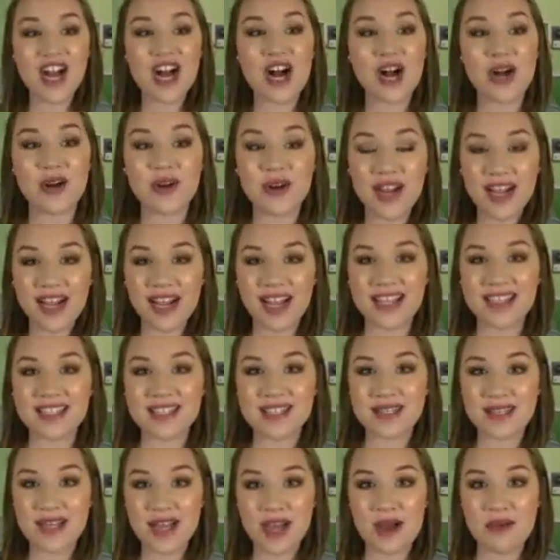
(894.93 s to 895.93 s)
Alright guys,
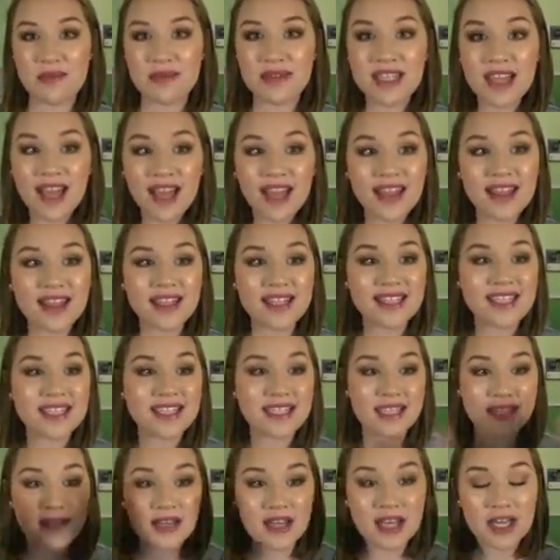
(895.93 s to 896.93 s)
so now I'm done. This is
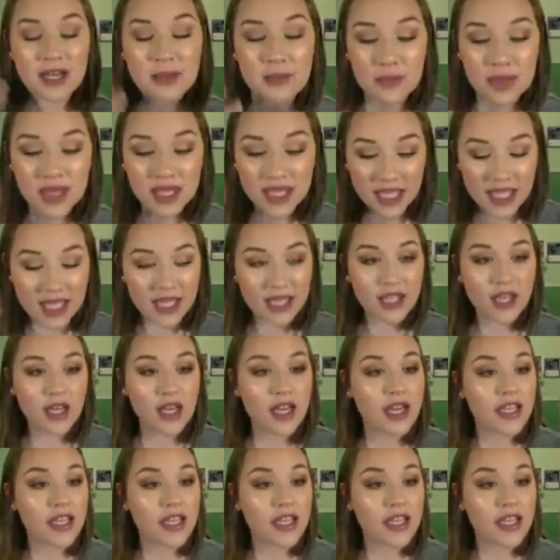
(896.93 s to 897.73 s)
the complete look.